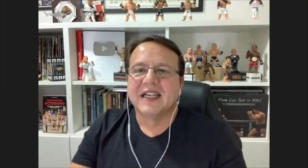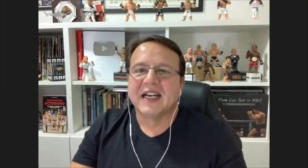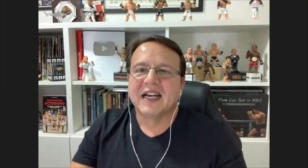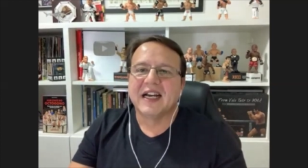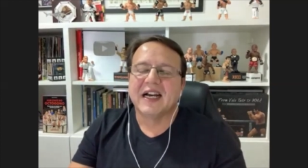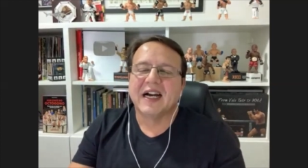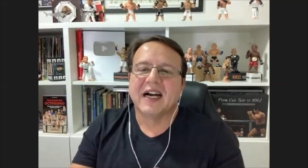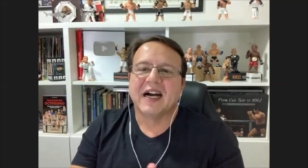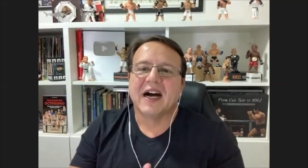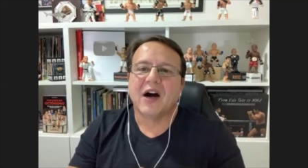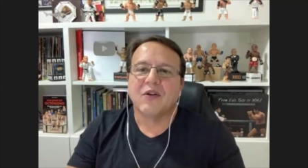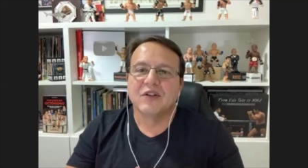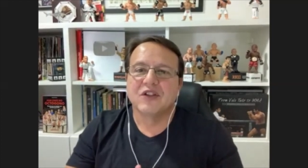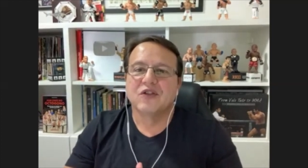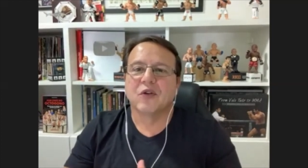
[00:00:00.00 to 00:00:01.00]
Uh,
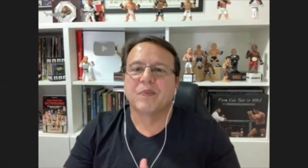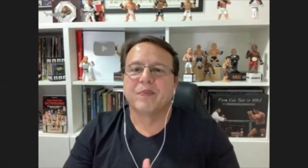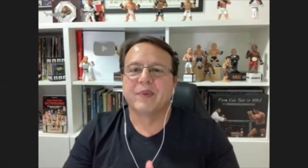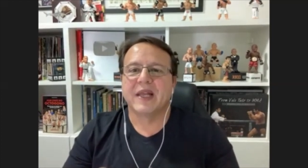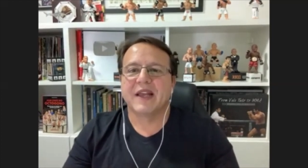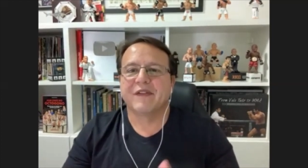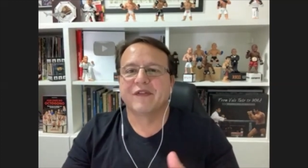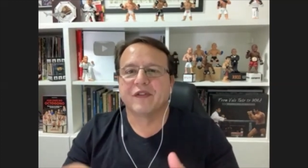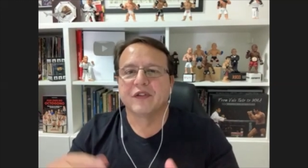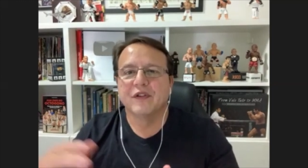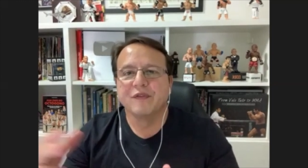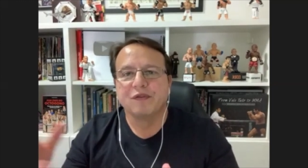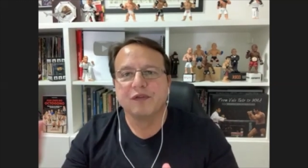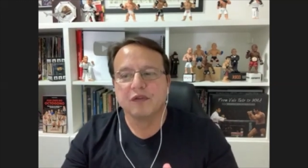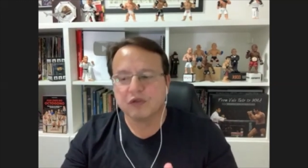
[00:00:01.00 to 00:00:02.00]
how is your plan for the
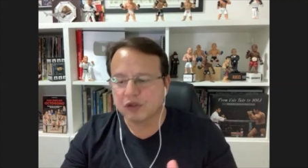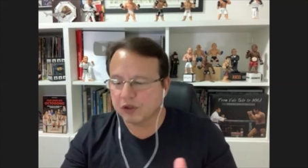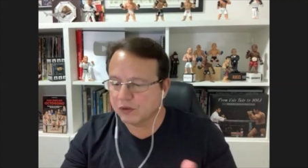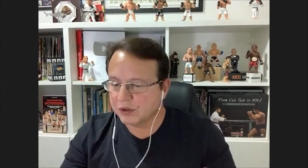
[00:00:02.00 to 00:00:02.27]
future?